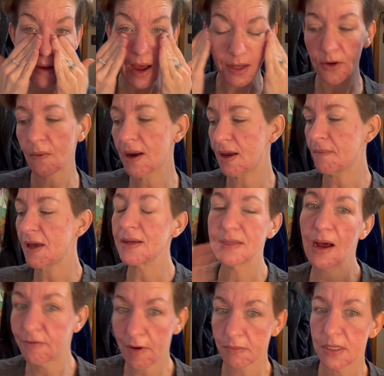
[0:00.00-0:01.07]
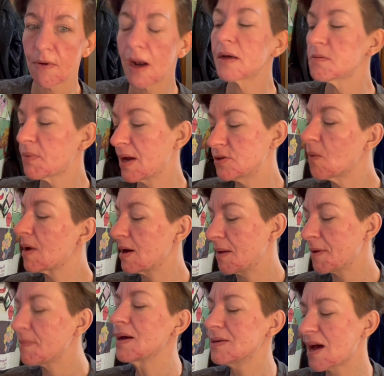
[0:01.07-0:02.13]
I don't want to name it. It's not a pharmacy product, but I don't want to name
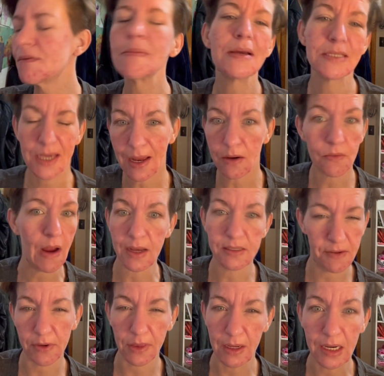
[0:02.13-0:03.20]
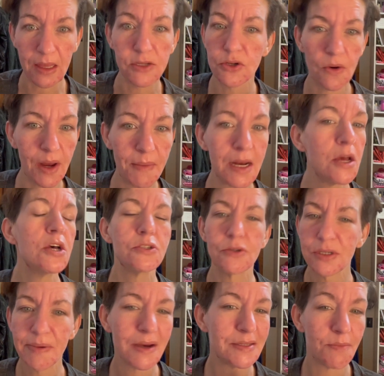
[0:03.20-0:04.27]
it because everybody's skin reacts differently to things. You know what I mean? So
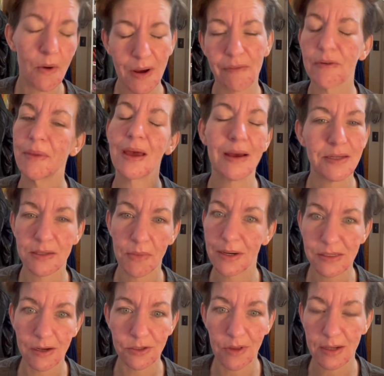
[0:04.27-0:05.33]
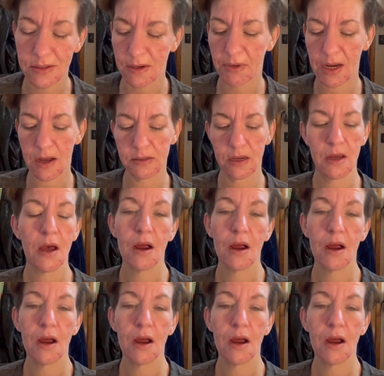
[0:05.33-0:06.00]
just because it broke out for me, it doesn't mean it's going to do that to somebody else.